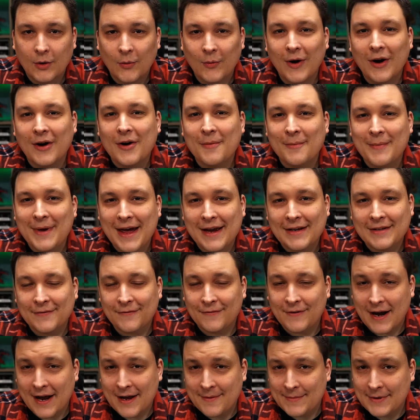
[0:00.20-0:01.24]
Welcome back to
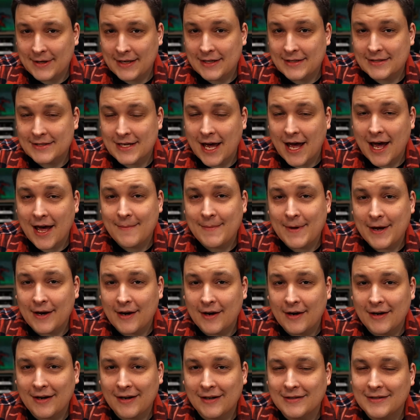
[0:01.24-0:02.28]
FryMinis. I'm
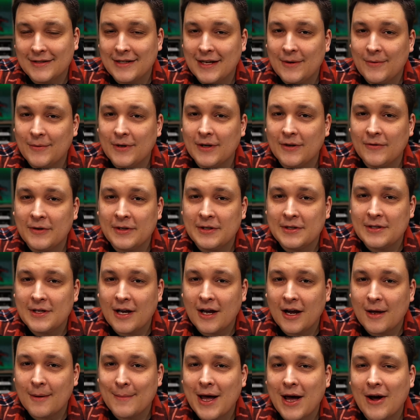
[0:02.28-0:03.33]
Eric, and today we're going to
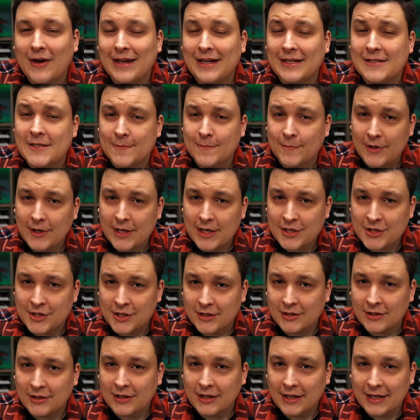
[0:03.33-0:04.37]
talk about
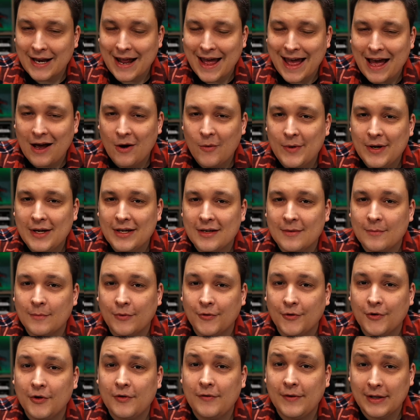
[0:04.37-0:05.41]
inspiration and how we can
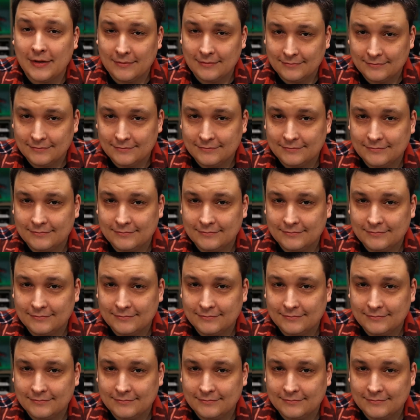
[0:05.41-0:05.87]
improve it.